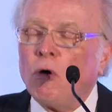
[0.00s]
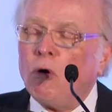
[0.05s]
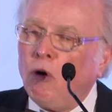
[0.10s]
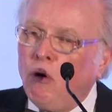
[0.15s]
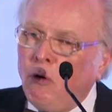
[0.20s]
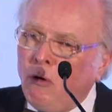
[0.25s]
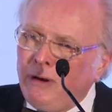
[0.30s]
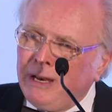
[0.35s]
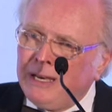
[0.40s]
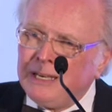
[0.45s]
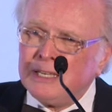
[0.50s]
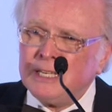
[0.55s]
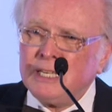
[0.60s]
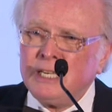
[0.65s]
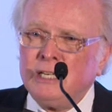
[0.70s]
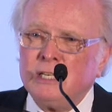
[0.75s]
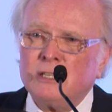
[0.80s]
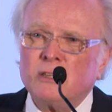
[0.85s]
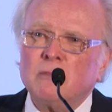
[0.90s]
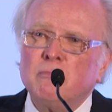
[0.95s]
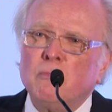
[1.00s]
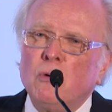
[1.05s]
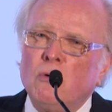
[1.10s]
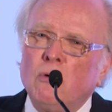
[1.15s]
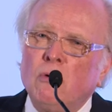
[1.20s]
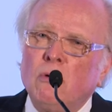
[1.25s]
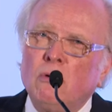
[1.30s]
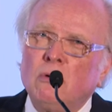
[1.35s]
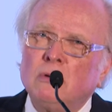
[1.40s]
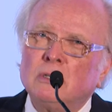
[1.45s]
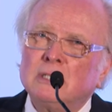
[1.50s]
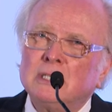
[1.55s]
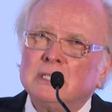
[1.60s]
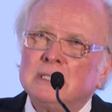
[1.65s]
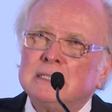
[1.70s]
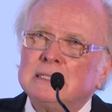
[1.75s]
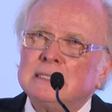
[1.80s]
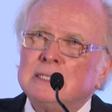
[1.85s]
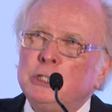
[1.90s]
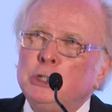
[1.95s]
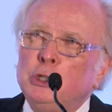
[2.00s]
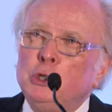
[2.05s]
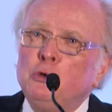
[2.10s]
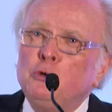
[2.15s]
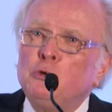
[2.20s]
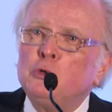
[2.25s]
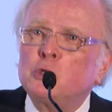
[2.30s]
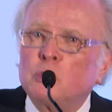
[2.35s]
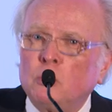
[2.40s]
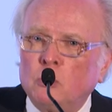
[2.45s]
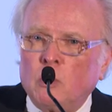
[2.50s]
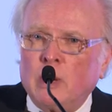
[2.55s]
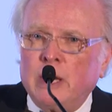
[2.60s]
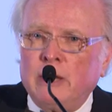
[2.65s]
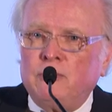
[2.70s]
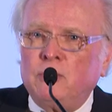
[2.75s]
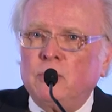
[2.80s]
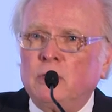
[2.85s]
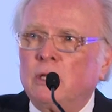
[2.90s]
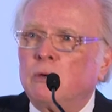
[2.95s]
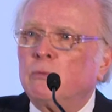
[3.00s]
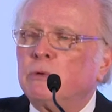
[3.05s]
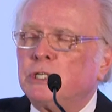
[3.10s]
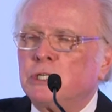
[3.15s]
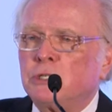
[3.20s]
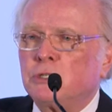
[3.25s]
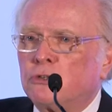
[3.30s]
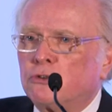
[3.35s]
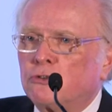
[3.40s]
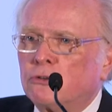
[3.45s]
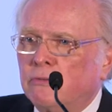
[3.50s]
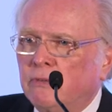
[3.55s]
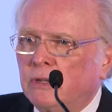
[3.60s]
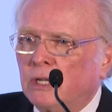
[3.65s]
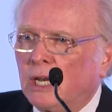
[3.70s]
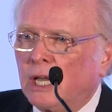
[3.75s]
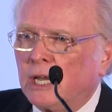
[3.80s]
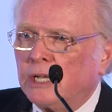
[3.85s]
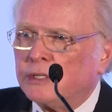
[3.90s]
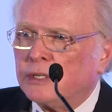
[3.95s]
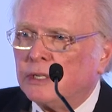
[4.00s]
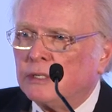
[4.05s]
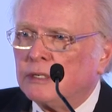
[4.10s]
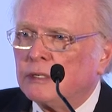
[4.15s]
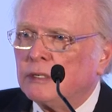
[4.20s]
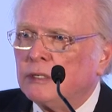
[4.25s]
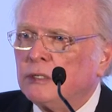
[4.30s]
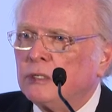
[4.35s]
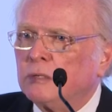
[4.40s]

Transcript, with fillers: or indeed the more usual way of doing it, which is to trivialize it,